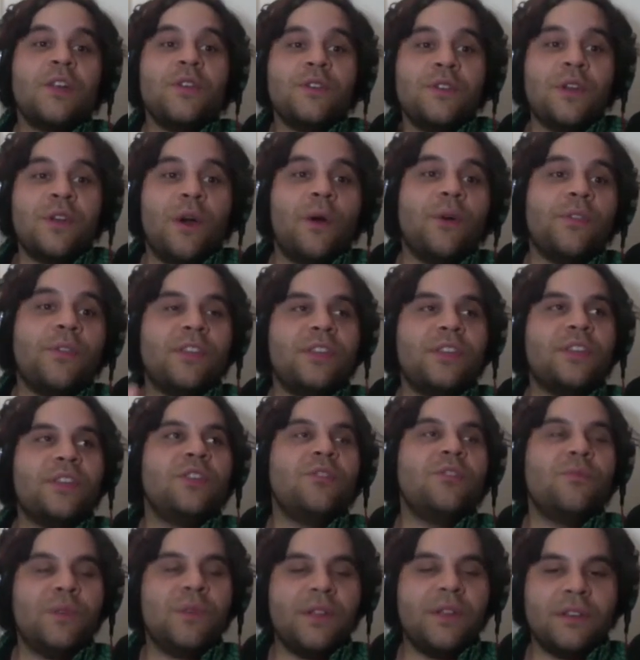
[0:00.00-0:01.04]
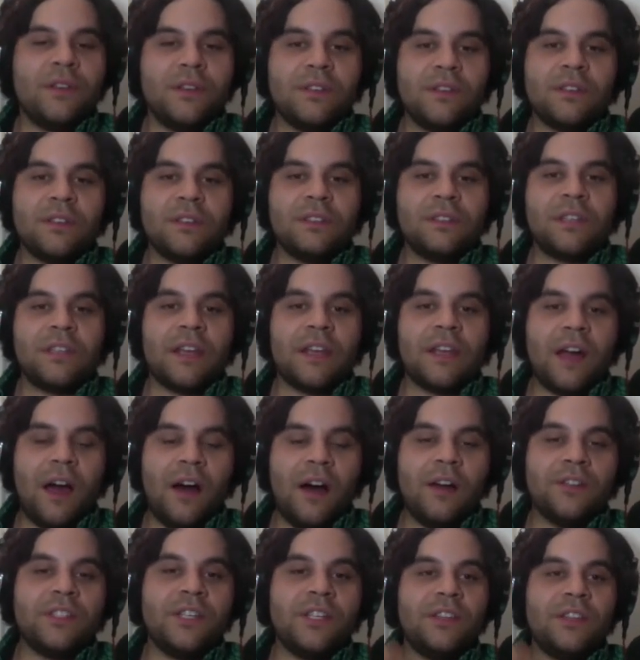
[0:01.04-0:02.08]
know the human
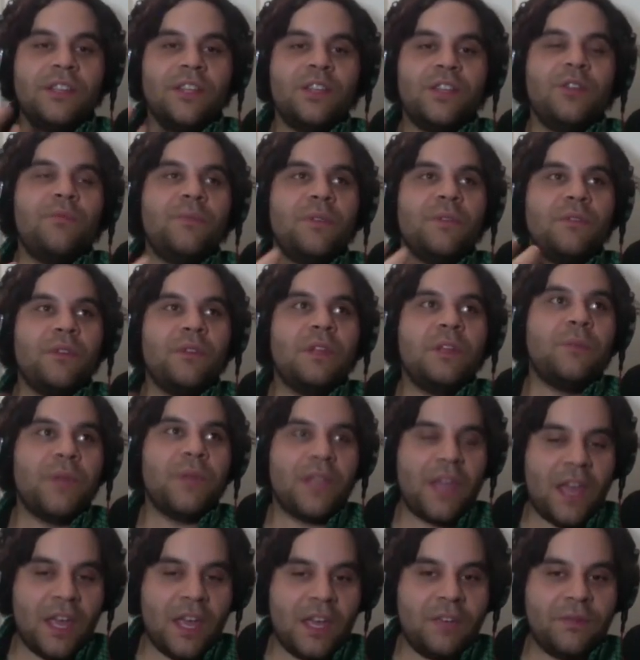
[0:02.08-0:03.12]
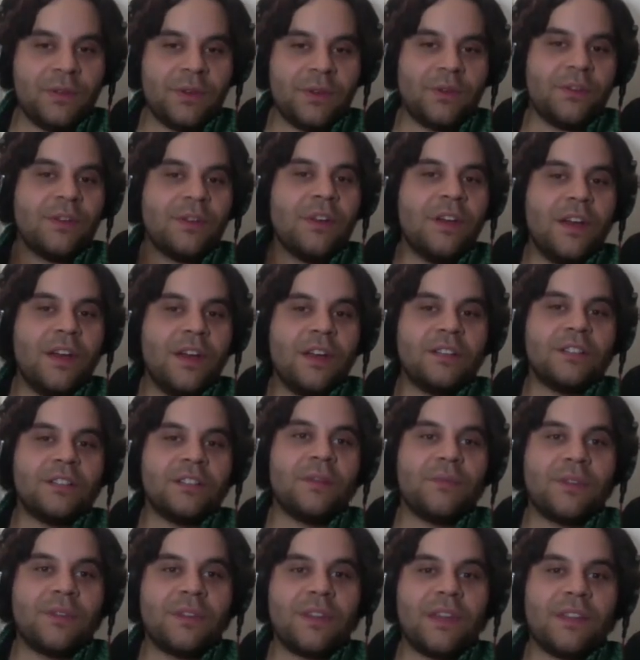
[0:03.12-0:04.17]
psychology and the human behavior to but
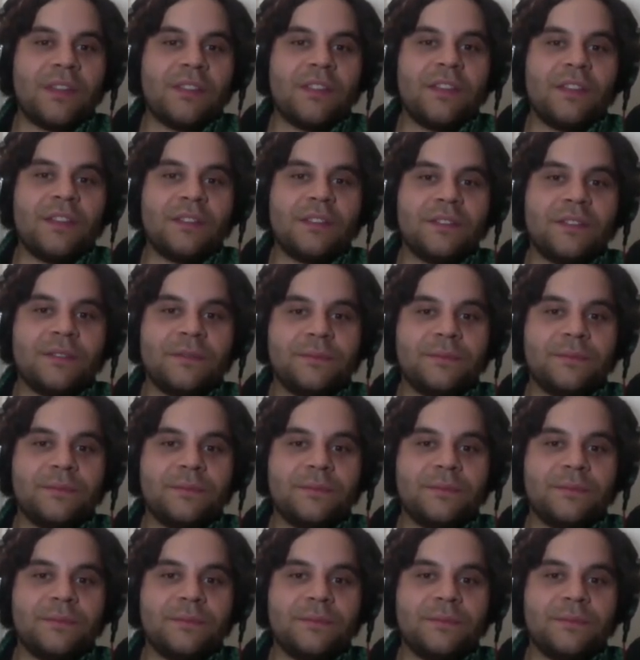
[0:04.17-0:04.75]
something like this